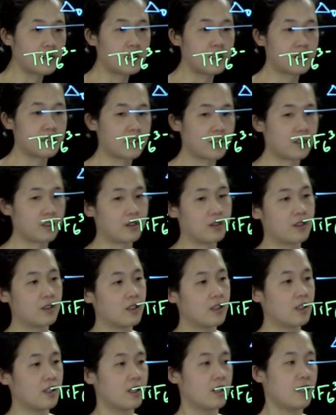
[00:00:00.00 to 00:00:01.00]
So
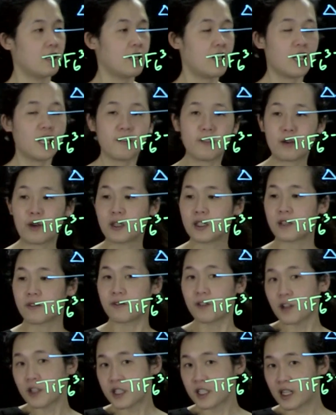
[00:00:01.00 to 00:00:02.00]
if you want a
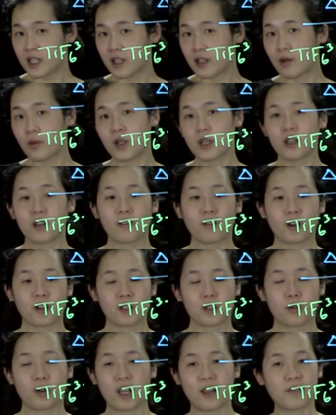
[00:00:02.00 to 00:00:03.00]
conversion, we can convert
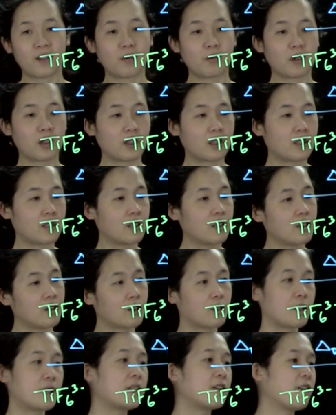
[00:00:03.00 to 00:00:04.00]
to wave number, or
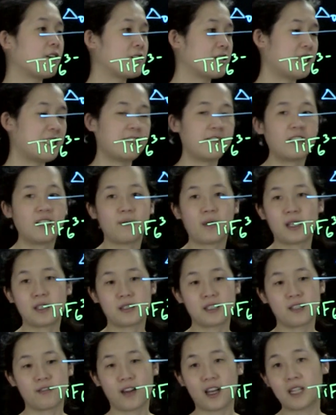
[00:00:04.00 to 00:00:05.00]
we can convert to EV by
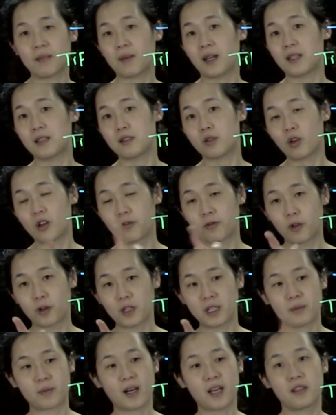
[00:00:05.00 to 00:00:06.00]
dividing by
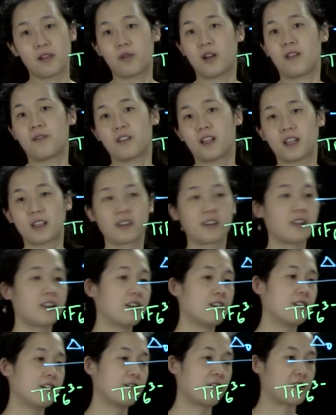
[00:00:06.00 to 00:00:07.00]
1240 by the wavelength,
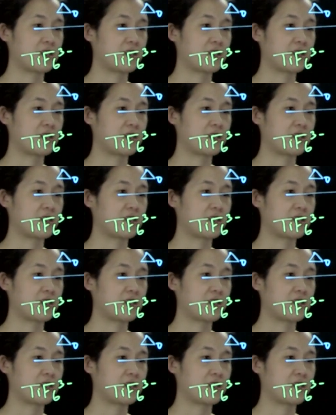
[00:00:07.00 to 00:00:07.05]
for